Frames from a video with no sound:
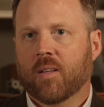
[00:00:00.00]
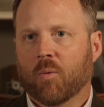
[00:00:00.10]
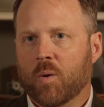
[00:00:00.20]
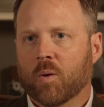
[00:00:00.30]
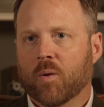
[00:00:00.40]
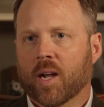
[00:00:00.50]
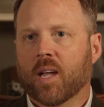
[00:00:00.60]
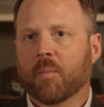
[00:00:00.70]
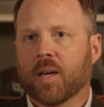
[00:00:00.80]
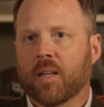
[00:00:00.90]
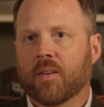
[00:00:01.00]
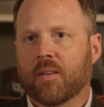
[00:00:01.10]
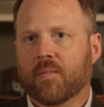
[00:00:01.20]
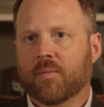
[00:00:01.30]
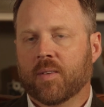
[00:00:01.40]
we would recommend.
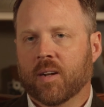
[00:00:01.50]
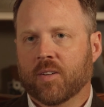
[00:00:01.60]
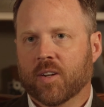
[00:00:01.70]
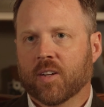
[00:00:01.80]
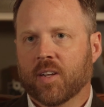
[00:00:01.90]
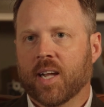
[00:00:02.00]
You know, you're in good